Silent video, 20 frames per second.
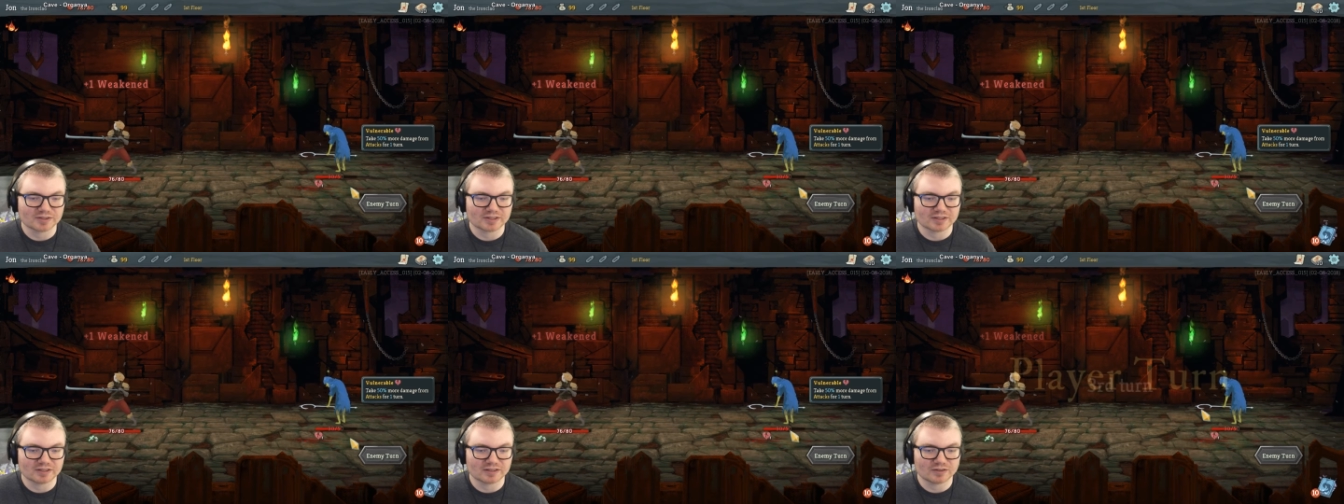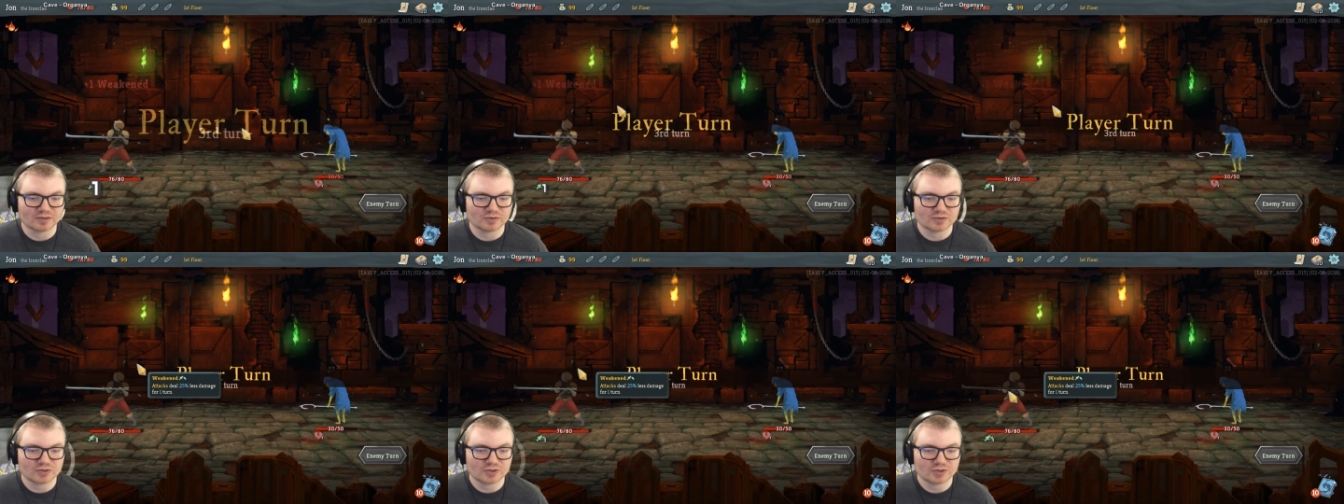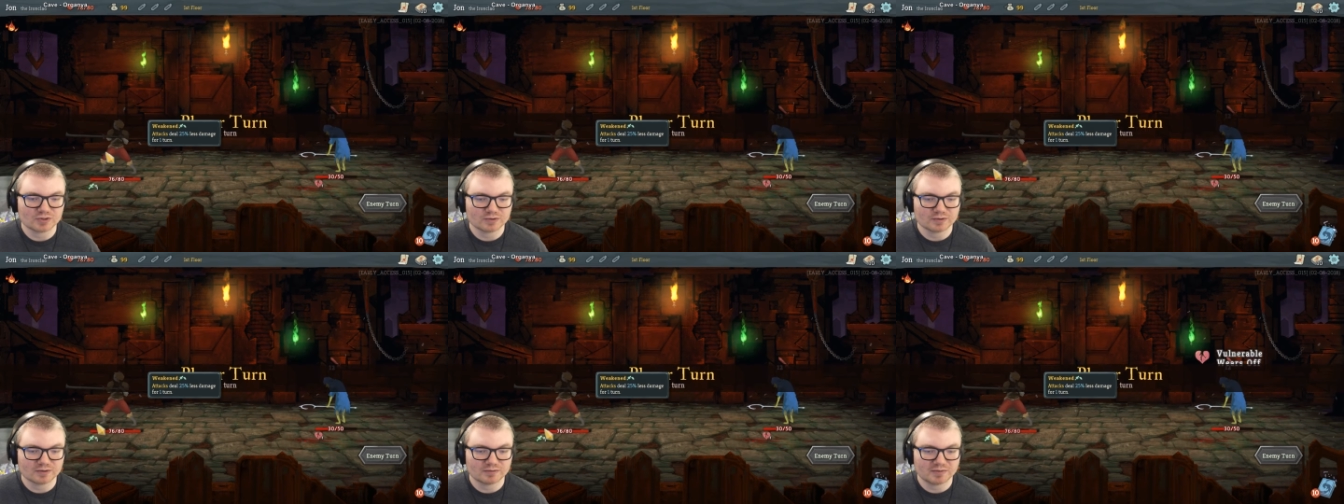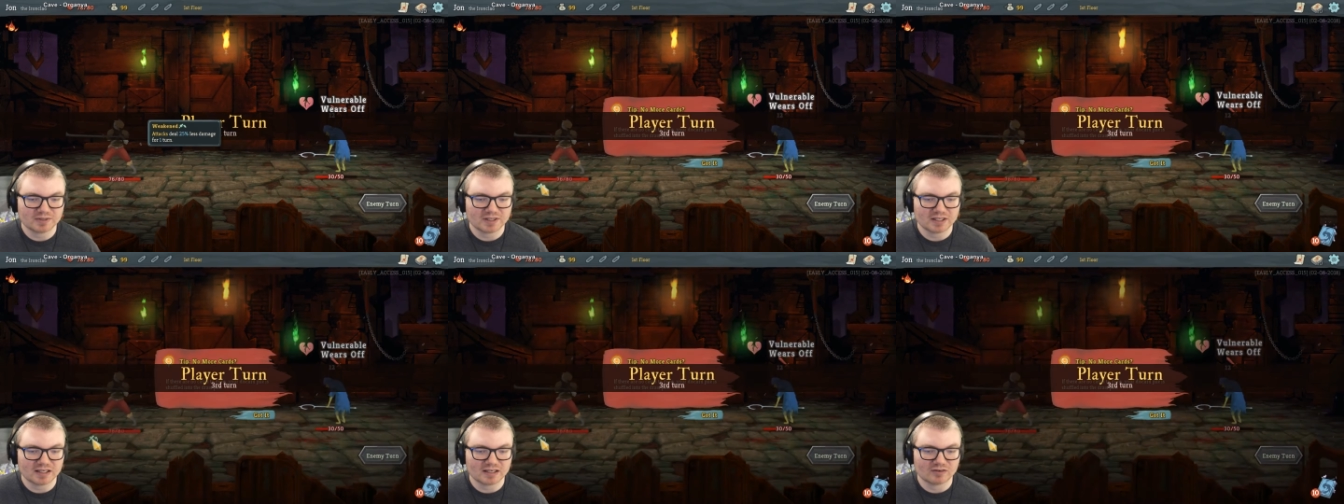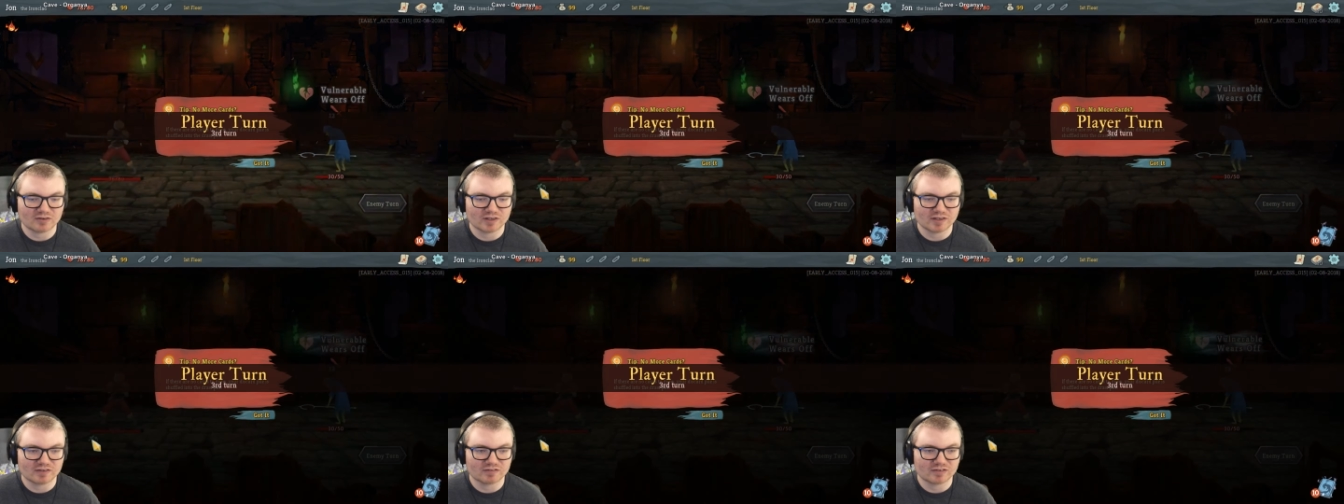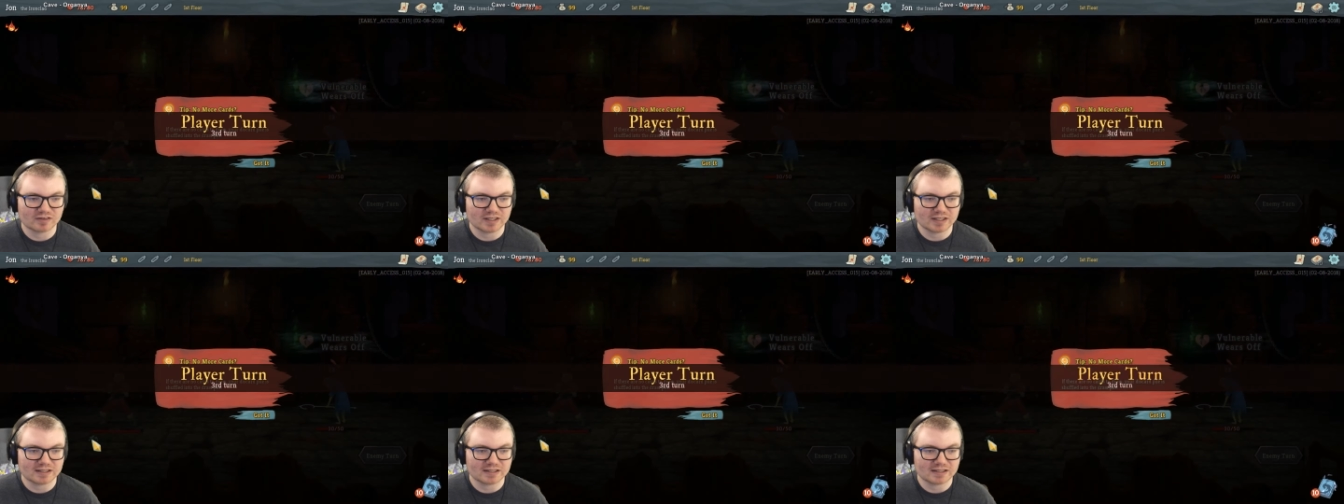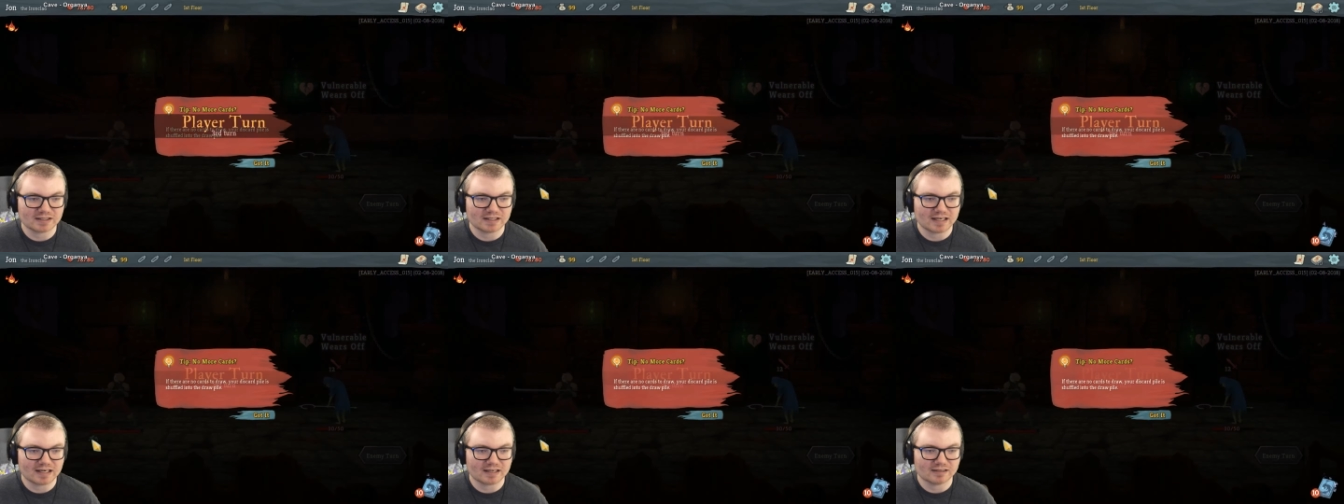only gonna do two to me, however, it
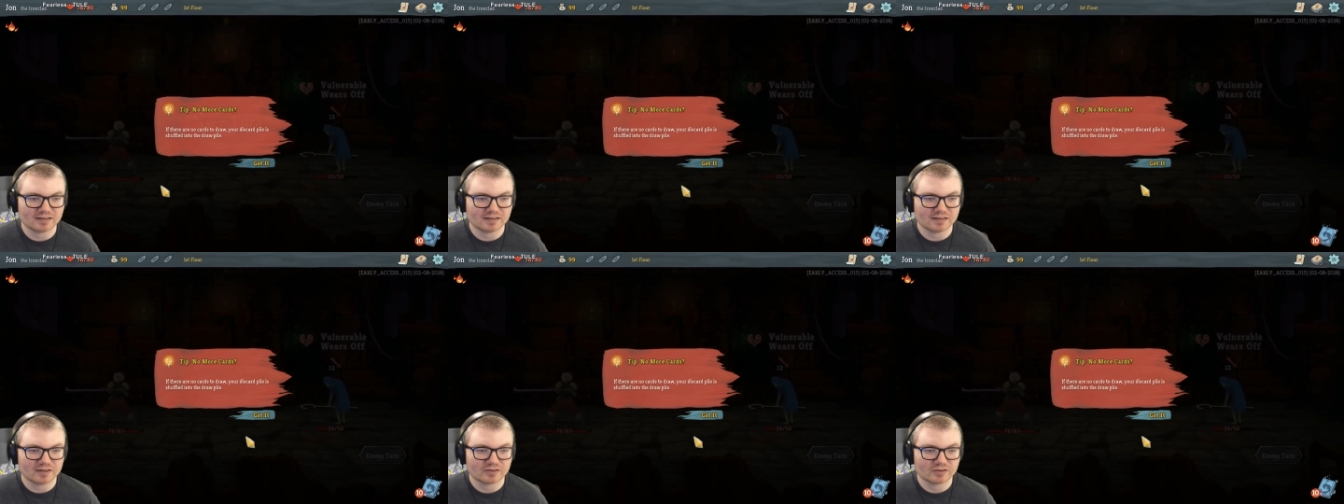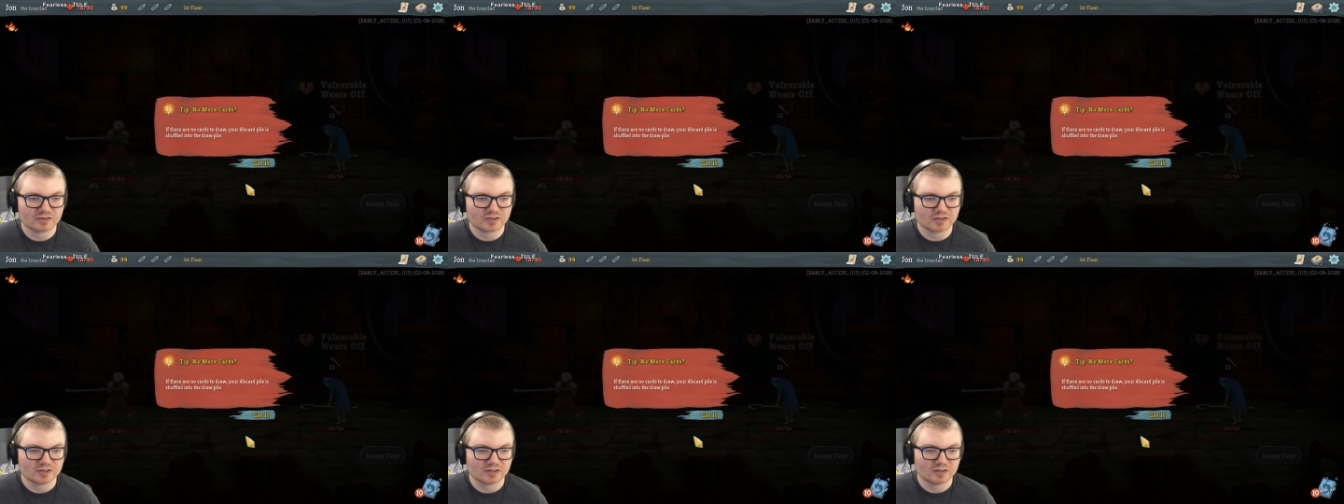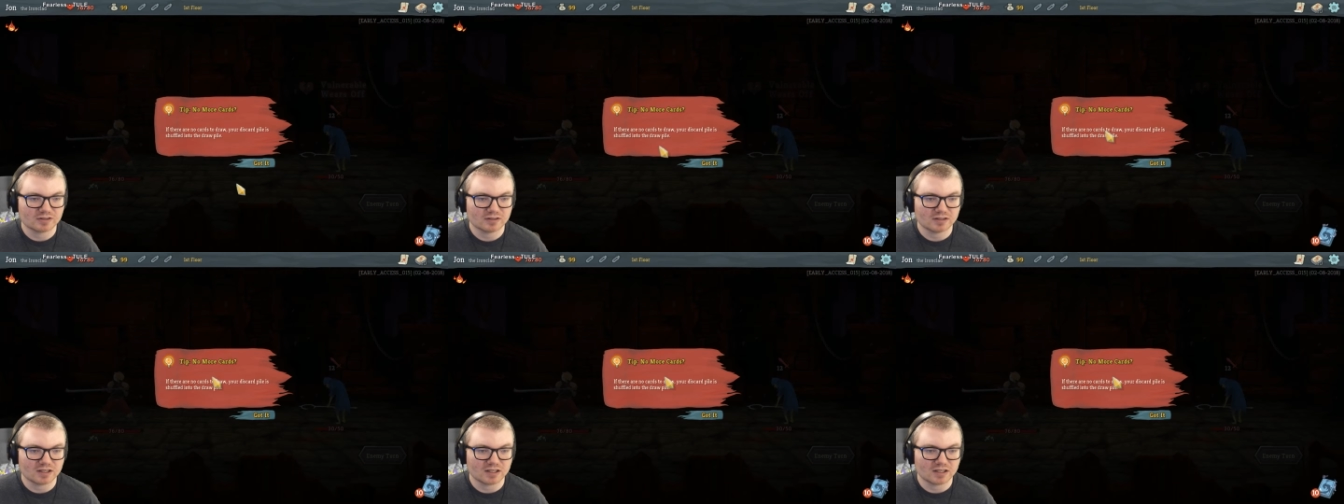did add another turn.